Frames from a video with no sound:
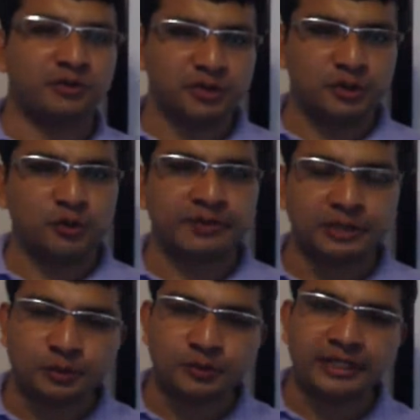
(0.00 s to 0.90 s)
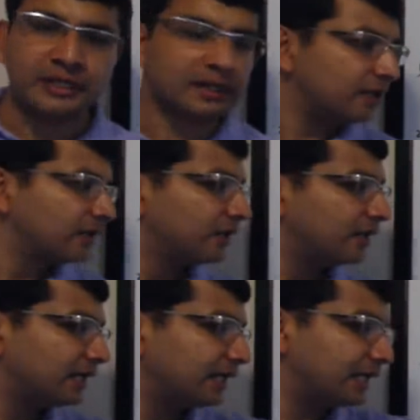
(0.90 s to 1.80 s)
you'll be using
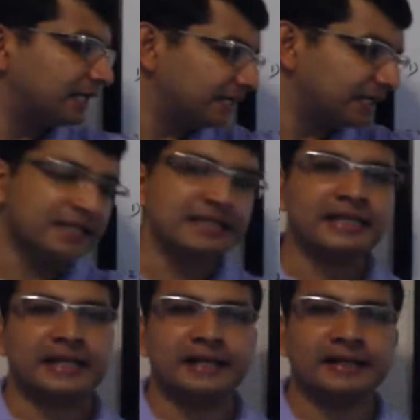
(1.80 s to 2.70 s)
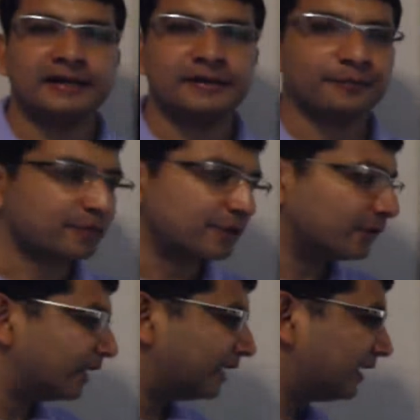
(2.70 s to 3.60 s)
in the end?
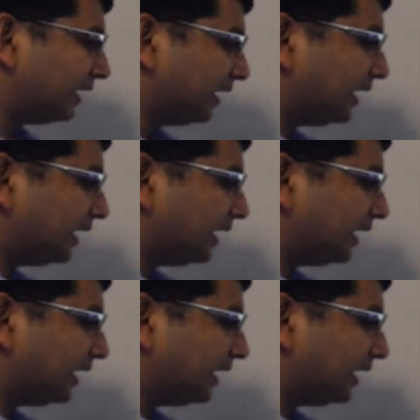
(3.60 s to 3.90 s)
Okay,